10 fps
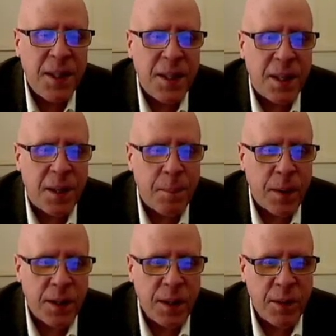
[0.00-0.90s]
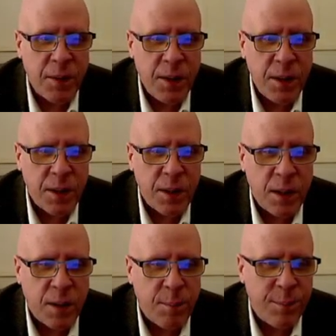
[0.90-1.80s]
And they've given
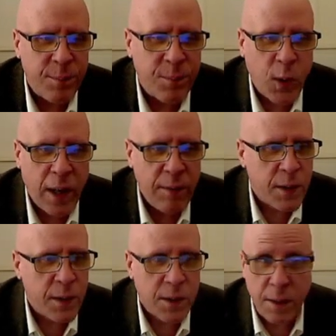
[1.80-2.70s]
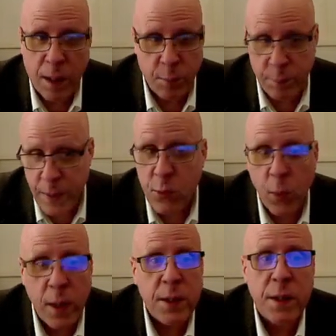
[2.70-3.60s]
a graph that's got a
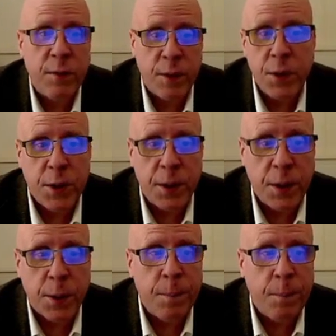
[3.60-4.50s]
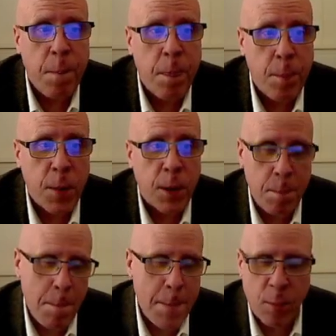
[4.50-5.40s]
piecewise definition here, but
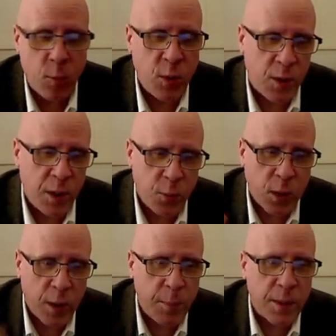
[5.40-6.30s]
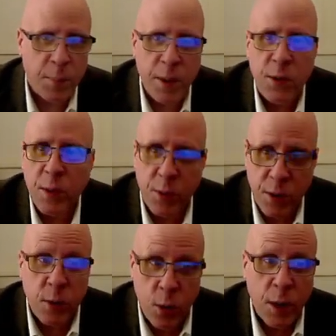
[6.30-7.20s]
we don't need to worry about the piecewise,
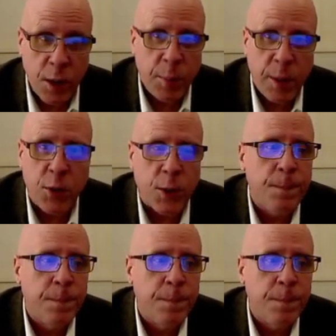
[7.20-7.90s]
just look at the picture.